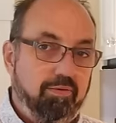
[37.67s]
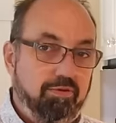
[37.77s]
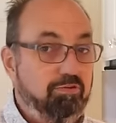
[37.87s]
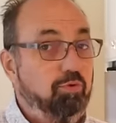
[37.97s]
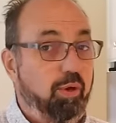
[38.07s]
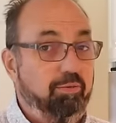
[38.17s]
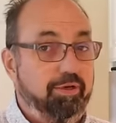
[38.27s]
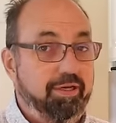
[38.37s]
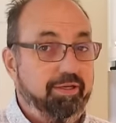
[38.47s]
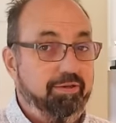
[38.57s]
This is quite
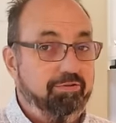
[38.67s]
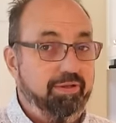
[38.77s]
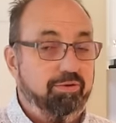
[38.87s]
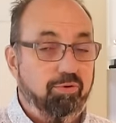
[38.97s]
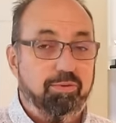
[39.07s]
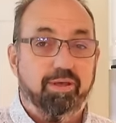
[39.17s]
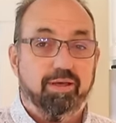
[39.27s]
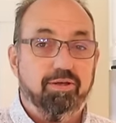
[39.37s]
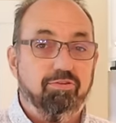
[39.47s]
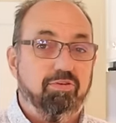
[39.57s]
ridiculous. Now normally
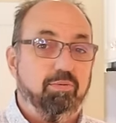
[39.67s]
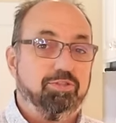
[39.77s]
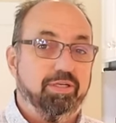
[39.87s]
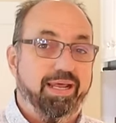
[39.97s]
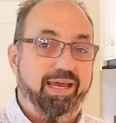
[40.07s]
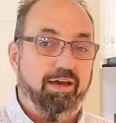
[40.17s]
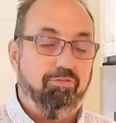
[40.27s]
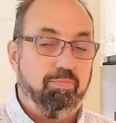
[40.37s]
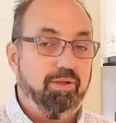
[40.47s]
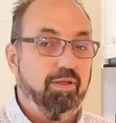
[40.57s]
I cut the sandwich in
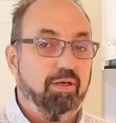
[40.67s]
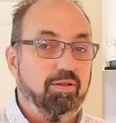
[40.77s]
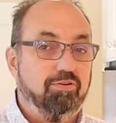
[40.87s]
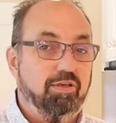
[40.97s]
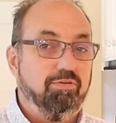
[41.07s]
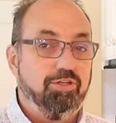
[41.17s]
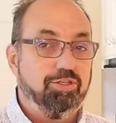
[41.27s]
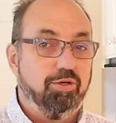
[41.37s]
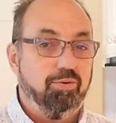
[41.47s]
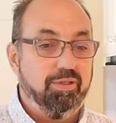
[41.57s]
half, but on the T V
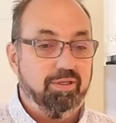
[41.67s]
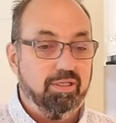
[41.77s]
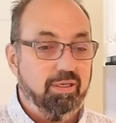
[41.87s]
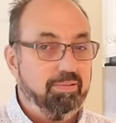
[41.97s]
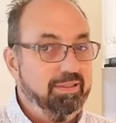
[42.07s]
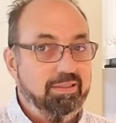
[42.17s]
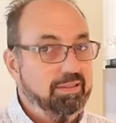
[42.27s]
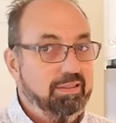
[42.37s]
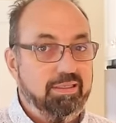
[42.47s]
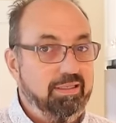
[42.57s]
show in the clip,
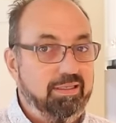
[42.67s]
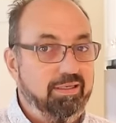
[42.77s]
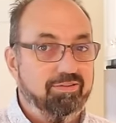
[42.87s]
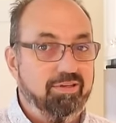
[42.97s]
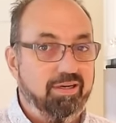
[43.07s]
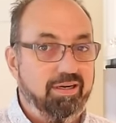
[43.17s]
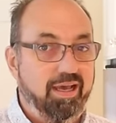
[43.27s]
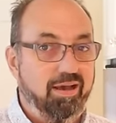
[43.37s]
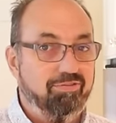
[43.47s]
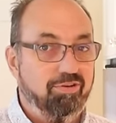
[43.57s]
he doesn't cut it in
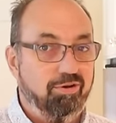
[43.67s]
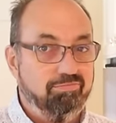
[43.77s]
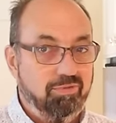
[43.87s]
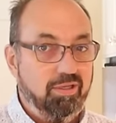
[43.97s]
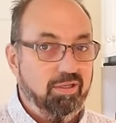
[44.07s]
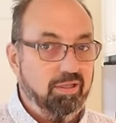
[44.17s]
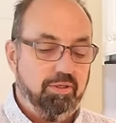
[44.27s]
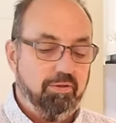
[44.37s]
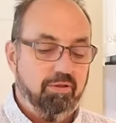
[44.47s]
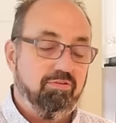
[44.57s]
half, so
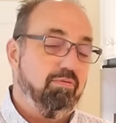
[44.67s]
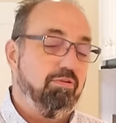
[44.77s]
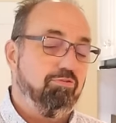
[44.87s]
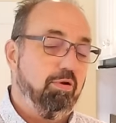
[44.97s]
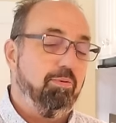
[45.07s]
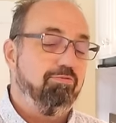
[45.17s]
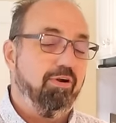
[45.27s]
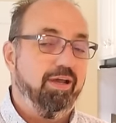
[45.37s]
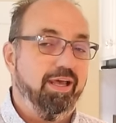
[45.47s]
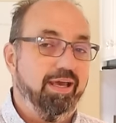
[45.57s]
let's give this triple
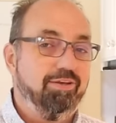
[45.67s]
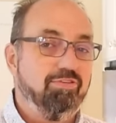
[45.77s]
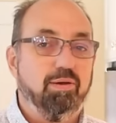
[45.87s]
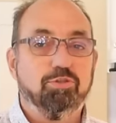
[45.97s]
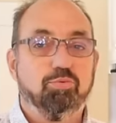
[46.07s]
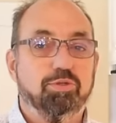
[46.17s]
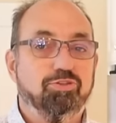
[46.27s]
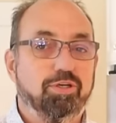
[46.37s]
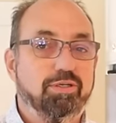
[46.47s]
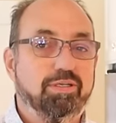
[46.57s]
fried egg sandwich
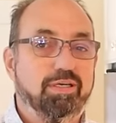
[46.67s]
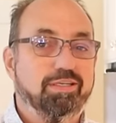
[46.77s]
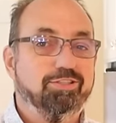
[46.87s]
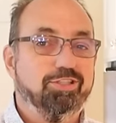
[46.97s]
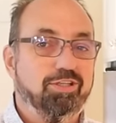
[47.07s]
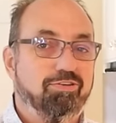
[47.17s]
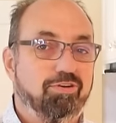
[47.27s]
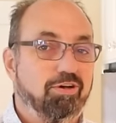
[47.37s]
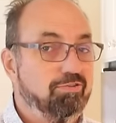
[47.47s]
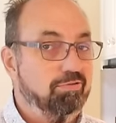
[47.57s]
with chutney and chili
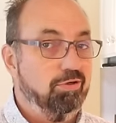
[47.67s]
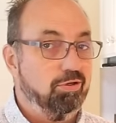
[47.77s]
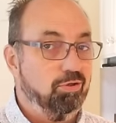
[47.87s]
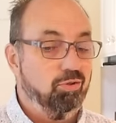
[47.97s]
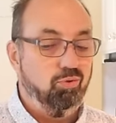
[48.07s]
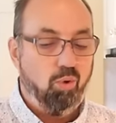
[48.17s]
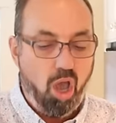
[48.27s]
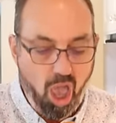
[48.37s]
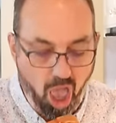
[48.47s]
sauce a go.